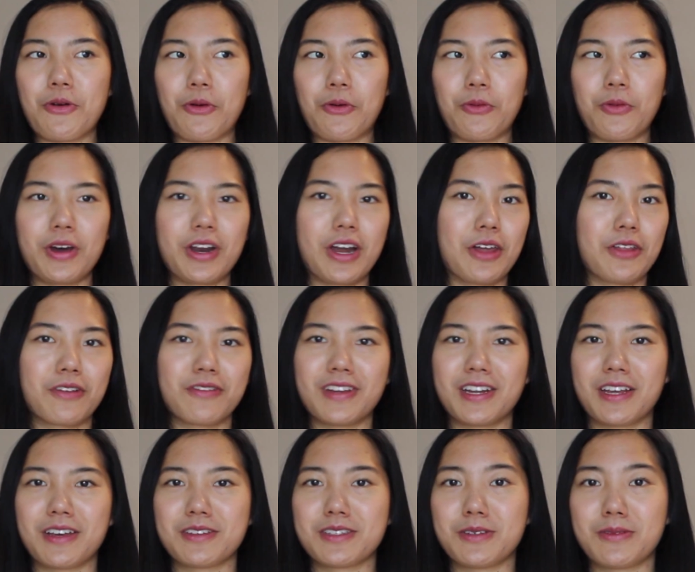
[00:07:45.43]
what other
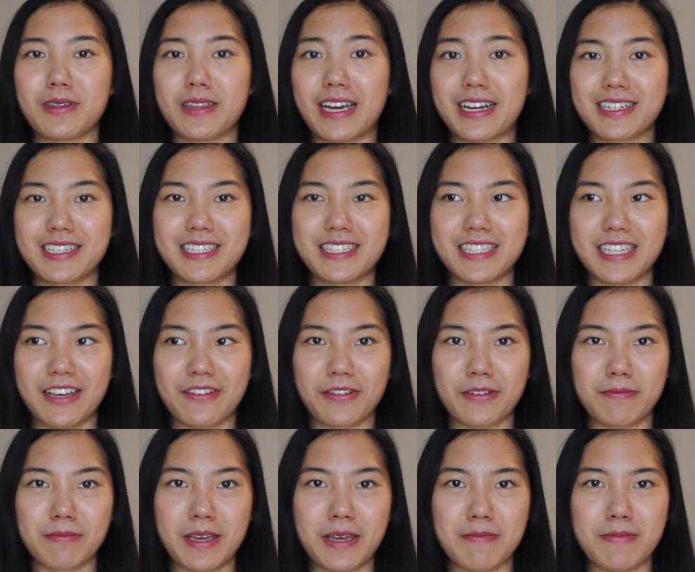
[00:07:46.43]
videos you would like to see
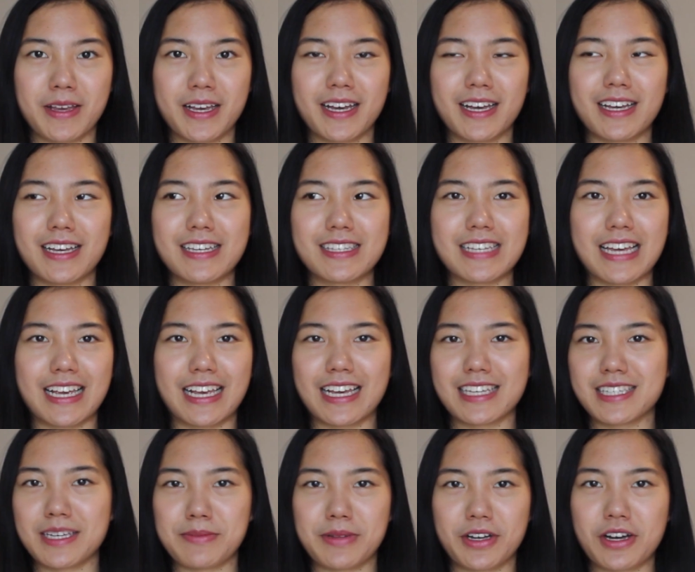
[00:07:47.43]
from me because I
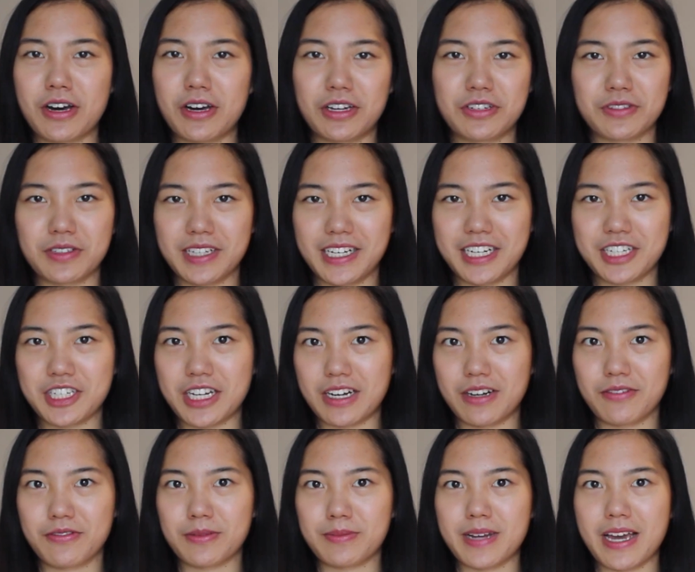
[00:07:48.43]
guess I'm a college related
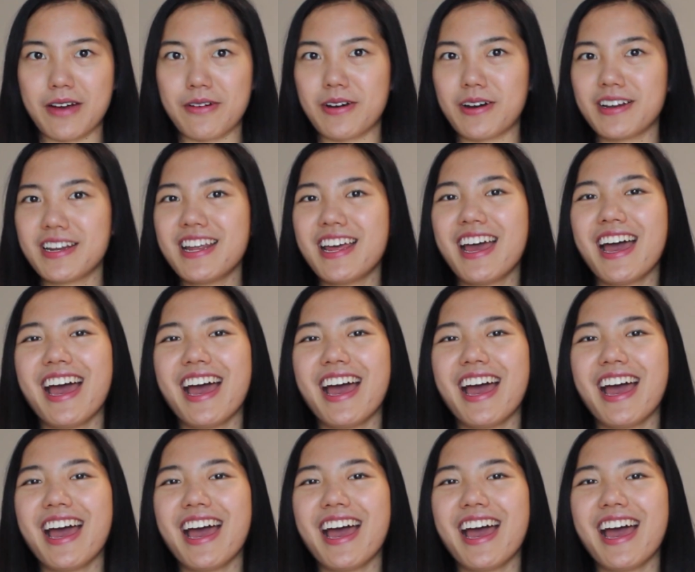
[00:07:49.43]
channel from now on.